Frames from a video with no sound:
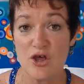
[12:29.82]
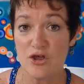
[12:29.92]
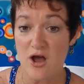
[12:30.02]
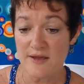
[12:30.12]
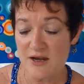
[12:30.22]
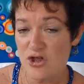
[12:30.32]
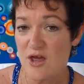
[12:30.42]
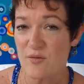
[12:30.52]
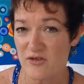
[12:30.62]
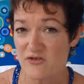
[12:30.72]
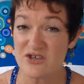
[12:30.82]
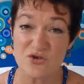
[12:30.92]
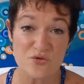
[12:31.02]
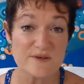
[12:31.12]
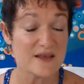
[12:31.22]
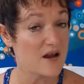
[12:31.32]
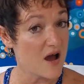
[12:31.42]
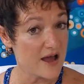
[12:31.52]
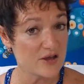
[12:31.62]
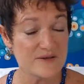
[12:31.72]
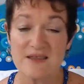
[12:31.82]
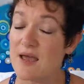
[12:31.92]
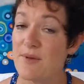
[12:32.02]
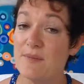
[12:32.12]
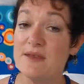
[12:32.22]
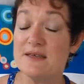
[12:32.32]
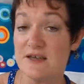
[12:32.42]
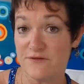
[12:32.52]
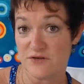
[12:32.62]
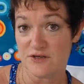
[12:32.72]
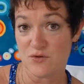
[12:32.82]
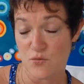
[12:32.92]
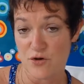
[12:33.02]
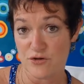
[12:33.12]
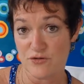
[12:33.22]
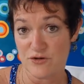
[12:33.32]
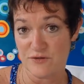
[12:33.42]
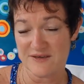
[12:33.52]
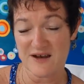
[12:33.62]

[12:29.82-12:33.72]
I'm going to share with you the tools that I use, and they may be different to what you use.